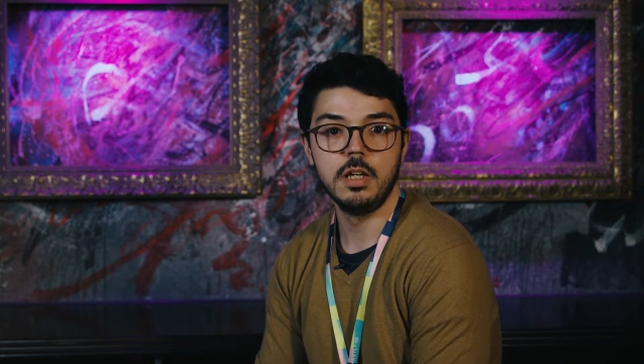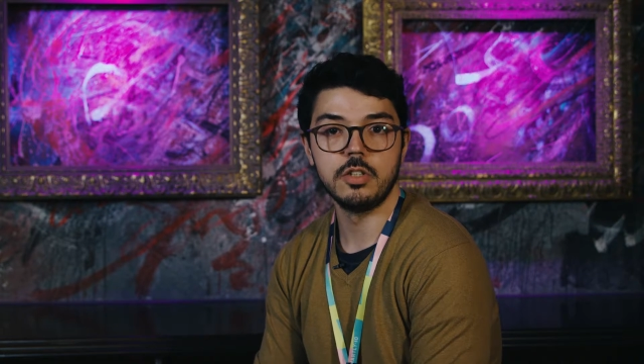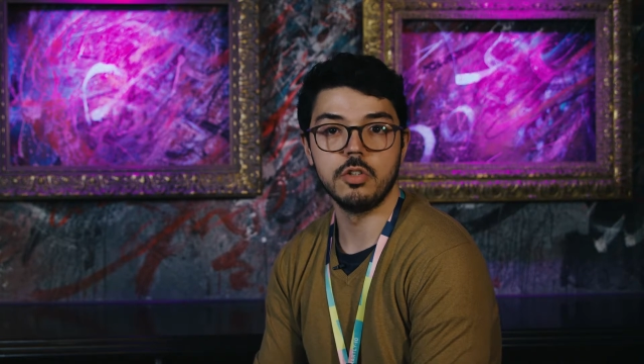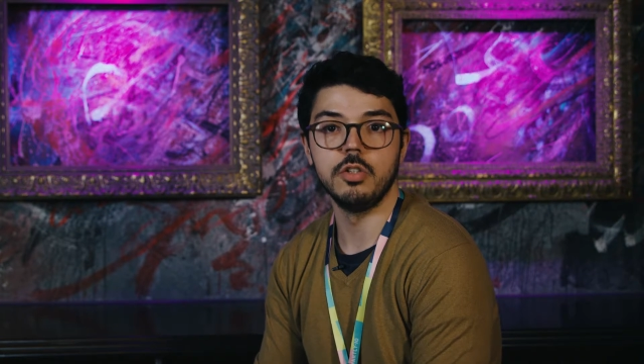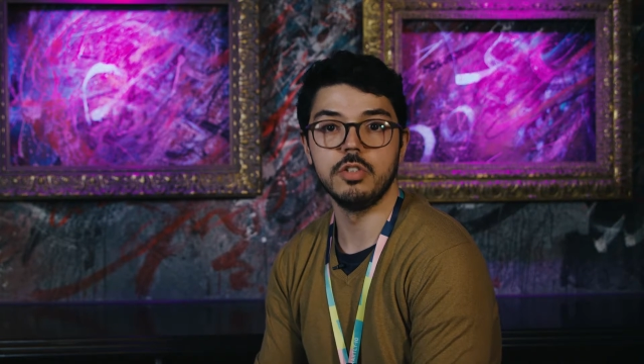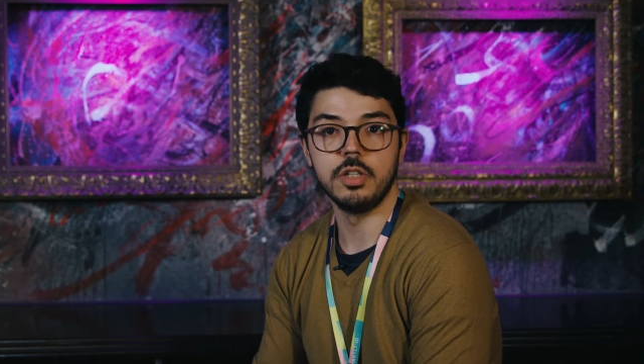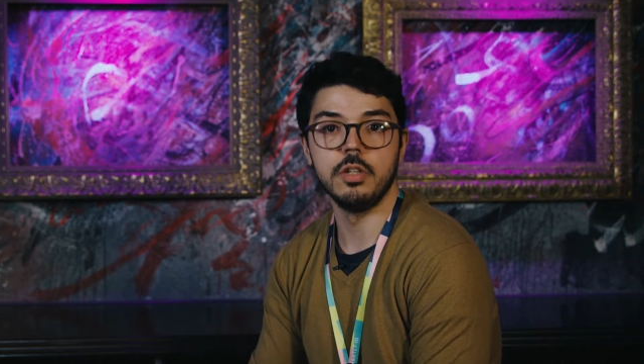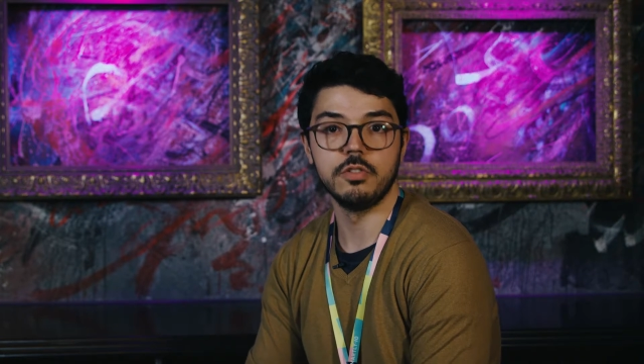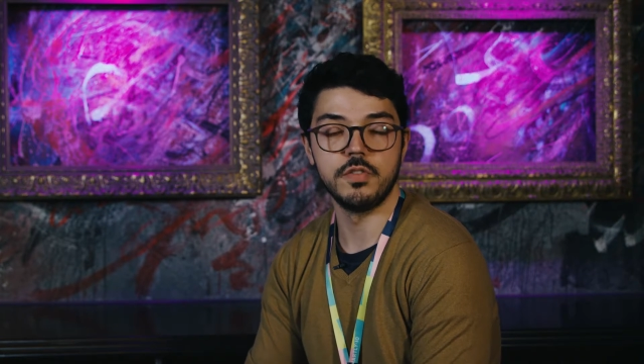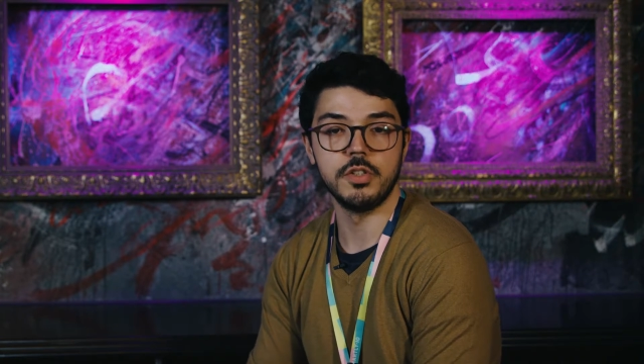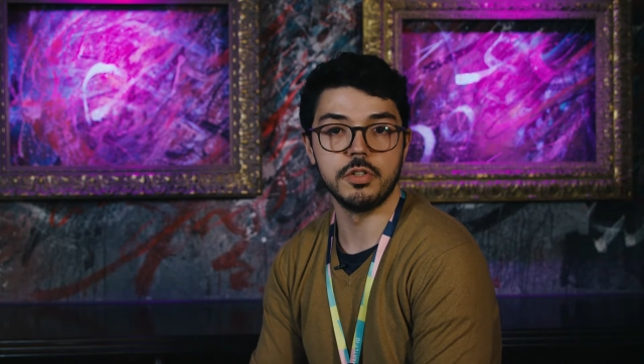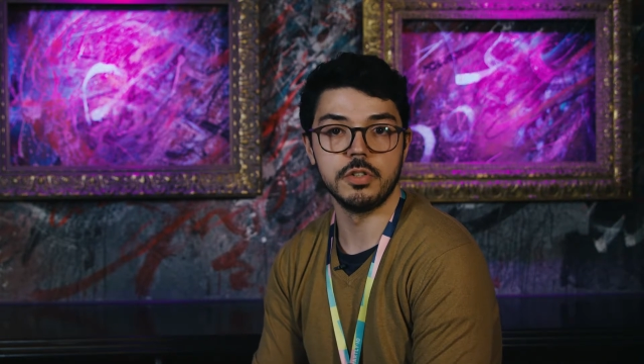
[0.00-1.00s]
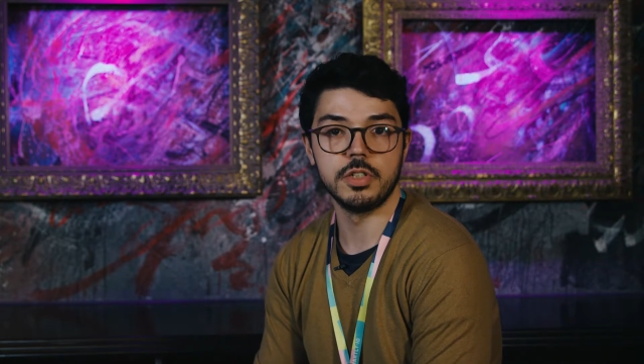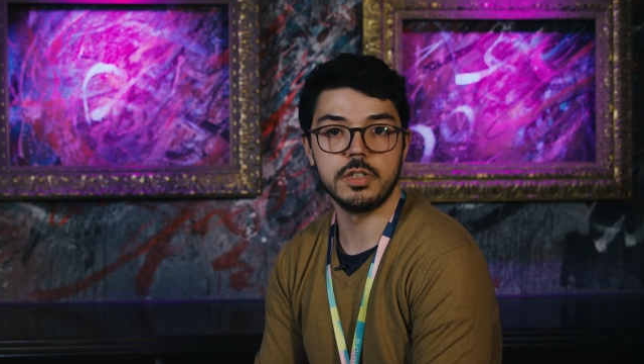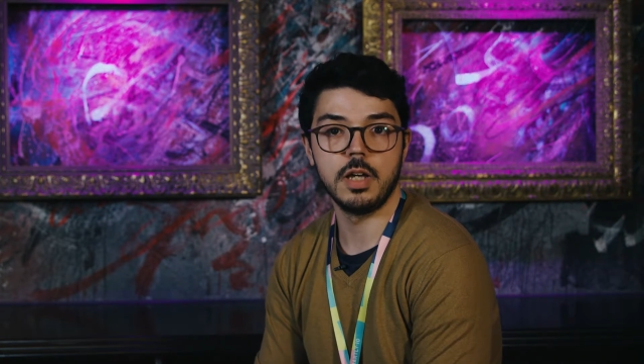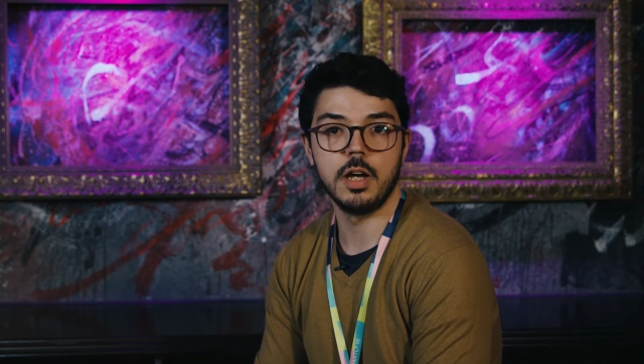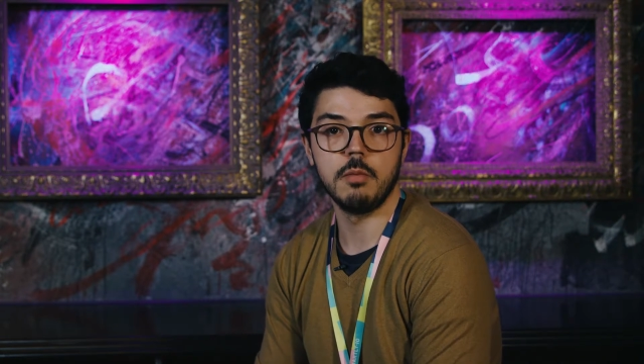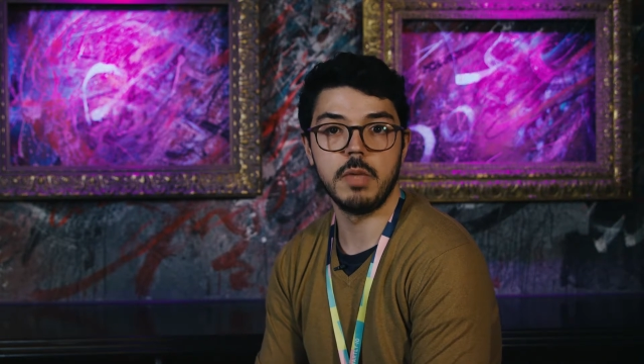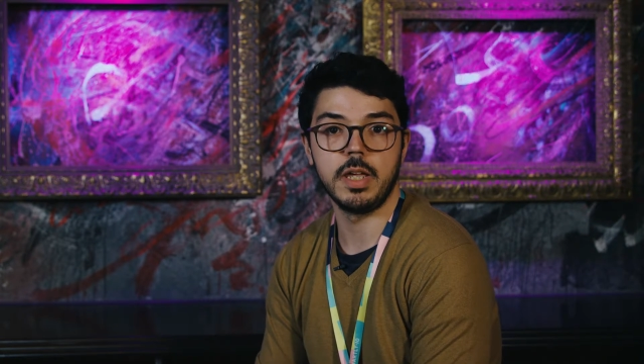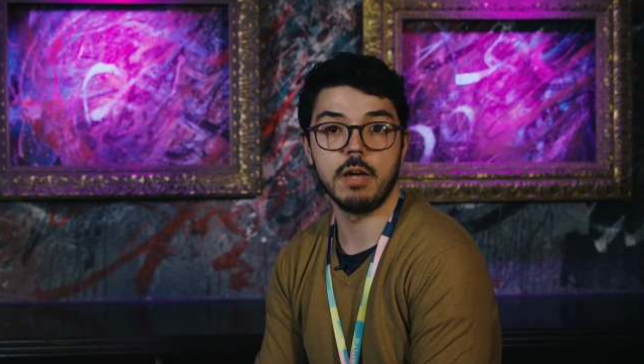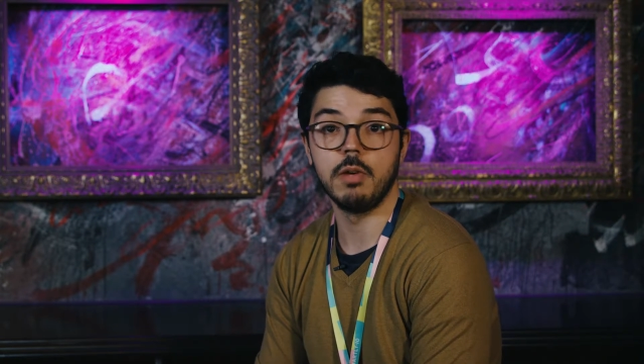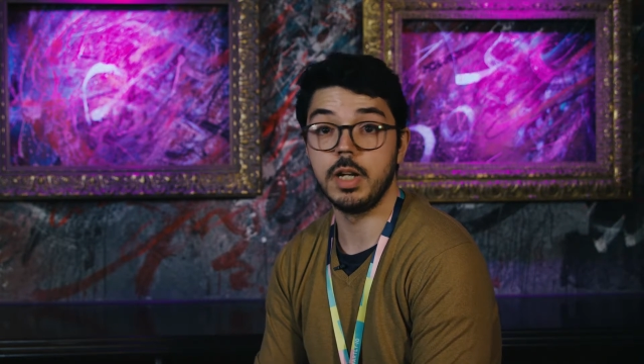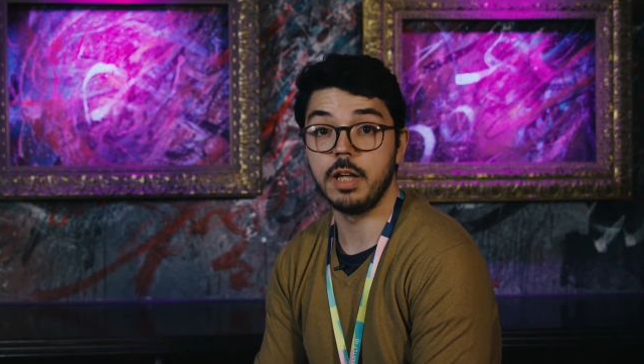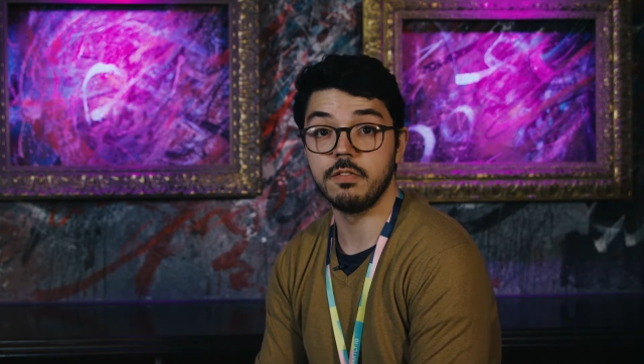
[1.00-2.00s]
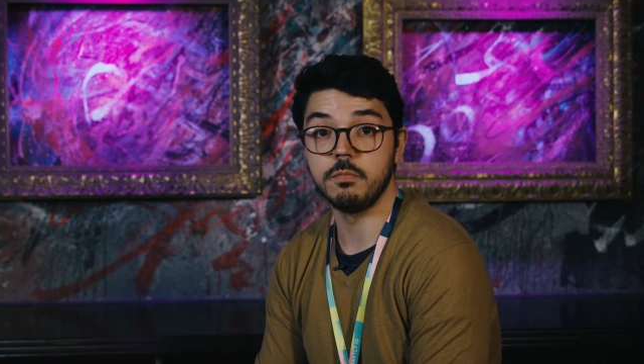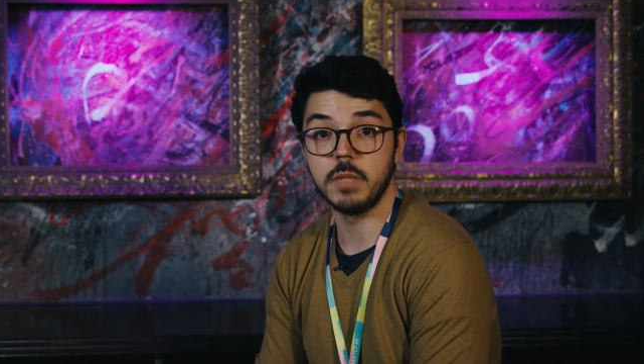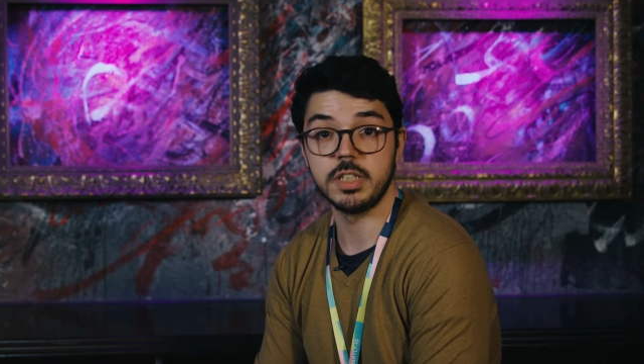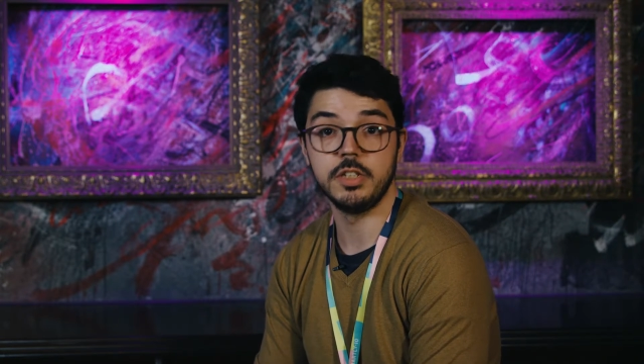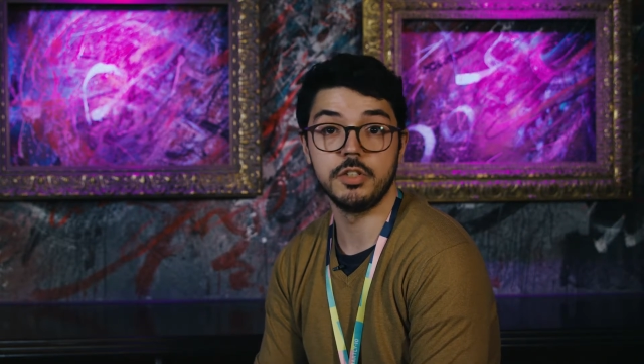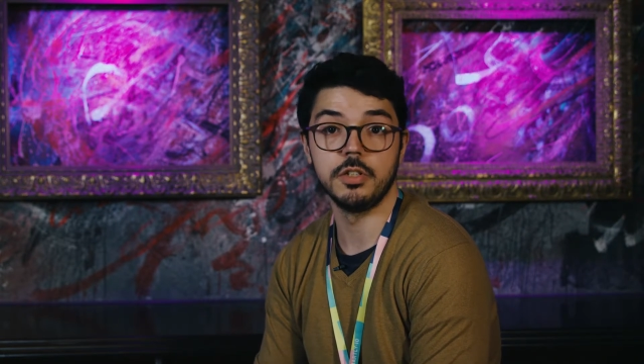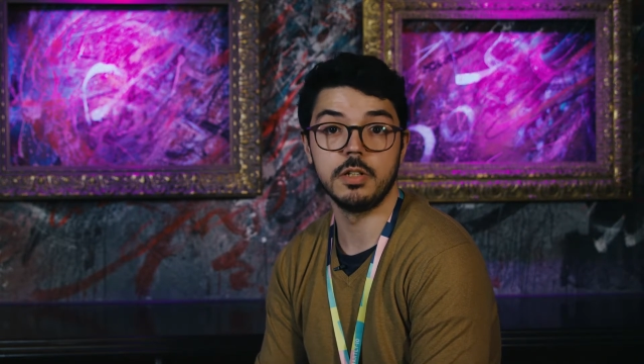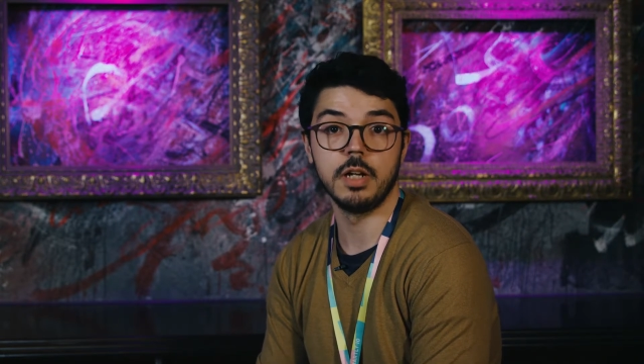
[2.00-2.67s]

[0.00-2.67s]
So using those features make our life much easier,